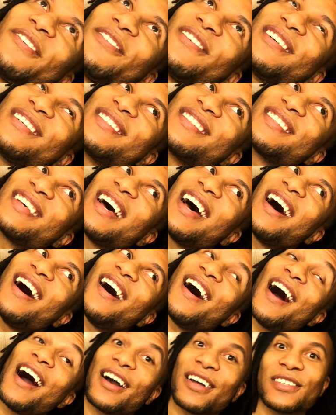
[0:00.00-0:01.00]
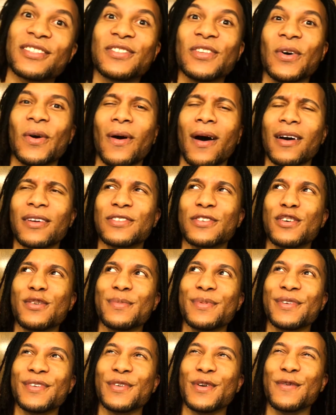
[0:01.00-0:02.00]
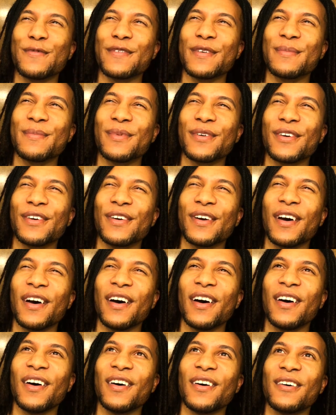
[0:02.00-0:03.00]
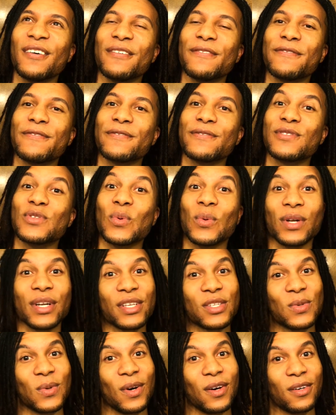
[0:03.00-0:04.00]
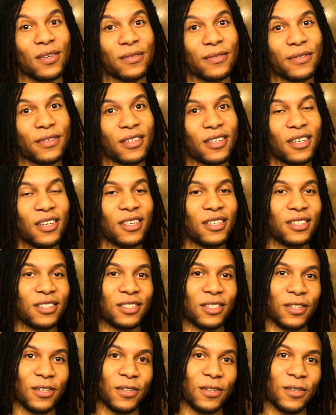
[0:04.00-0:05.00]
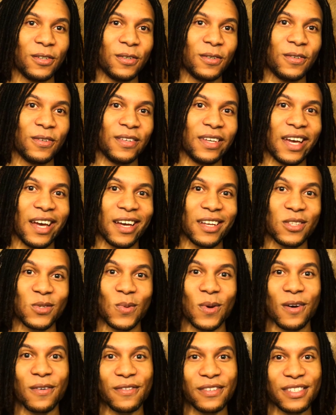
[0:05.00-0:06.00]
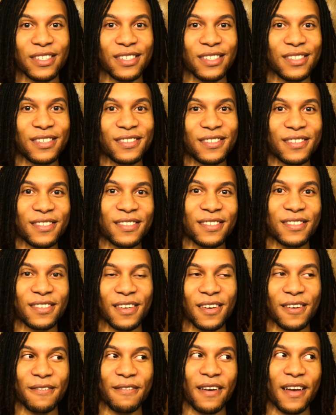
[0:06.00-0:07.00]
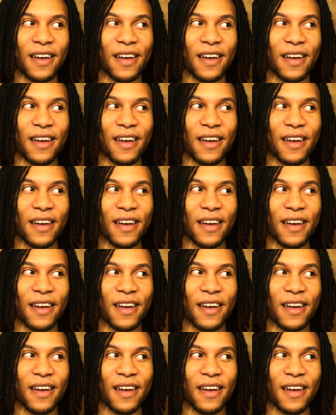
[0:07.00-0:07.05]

was October, November of 2012. So yeah, 12 inches of